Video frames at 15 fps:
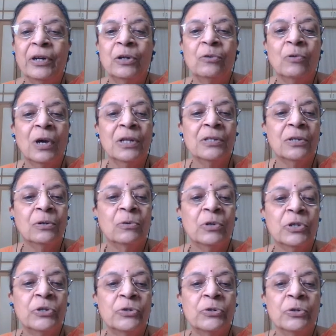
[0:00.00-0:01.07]
into
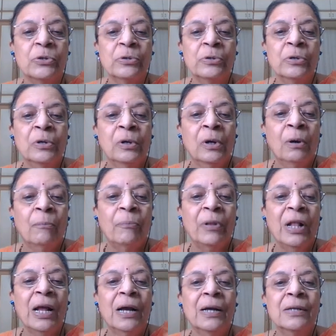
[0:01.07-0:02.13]
y0 is 2
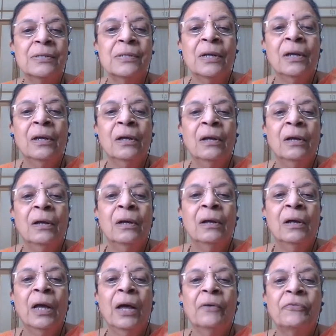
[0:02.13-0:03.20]
plus
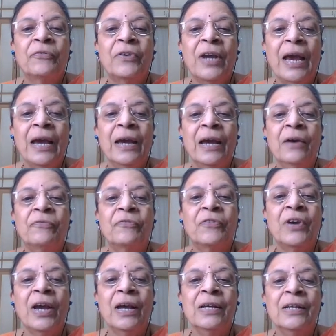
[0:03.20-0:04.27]
fk
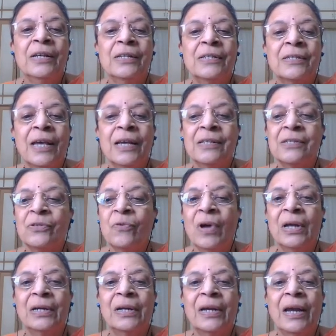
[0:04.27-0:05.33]
is k
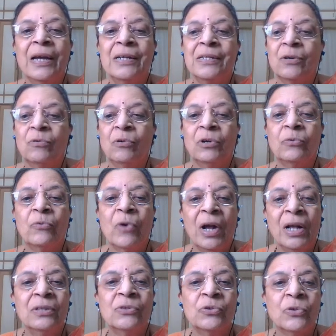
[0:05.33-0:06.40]
square, k is equal to
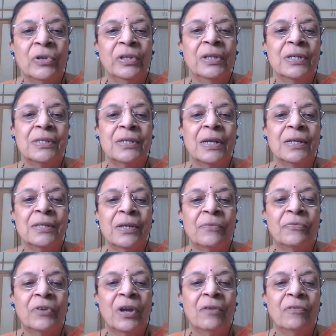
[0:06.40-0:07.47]
1. So in this case
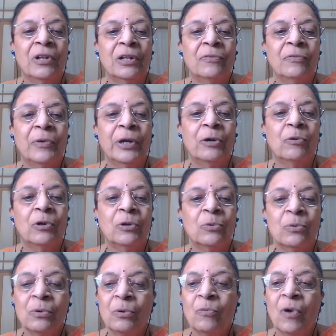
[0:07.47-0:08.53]
fk will be equal
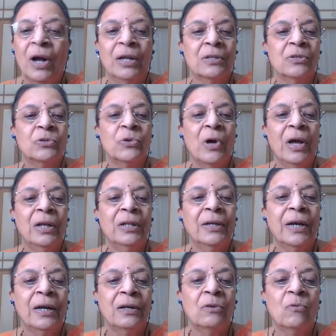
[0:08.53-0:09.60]
to 1. So I will
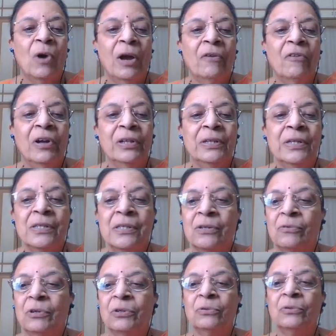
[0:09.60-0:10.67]
get y1 is
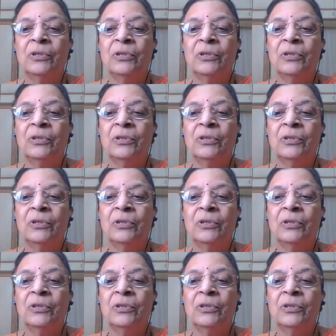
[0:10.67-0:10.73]
equal to